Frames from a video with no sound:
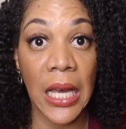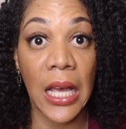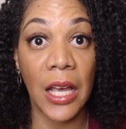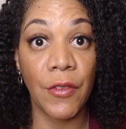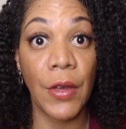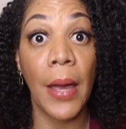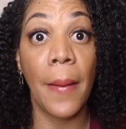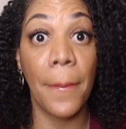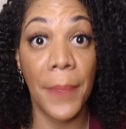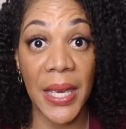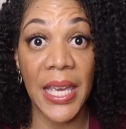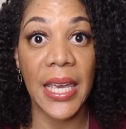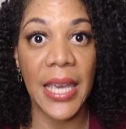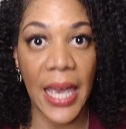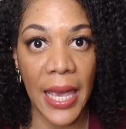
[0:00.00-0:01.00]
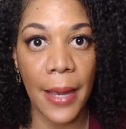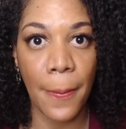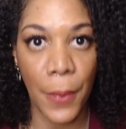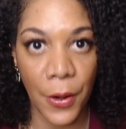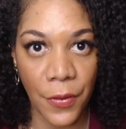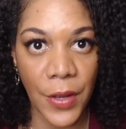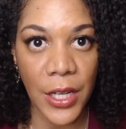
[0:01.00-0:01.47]
of being a
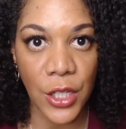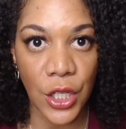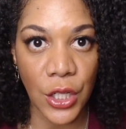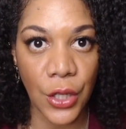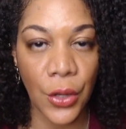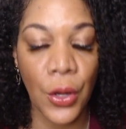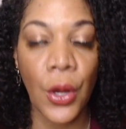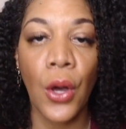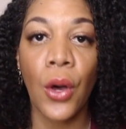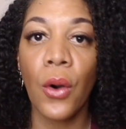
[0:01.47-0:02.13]
professional,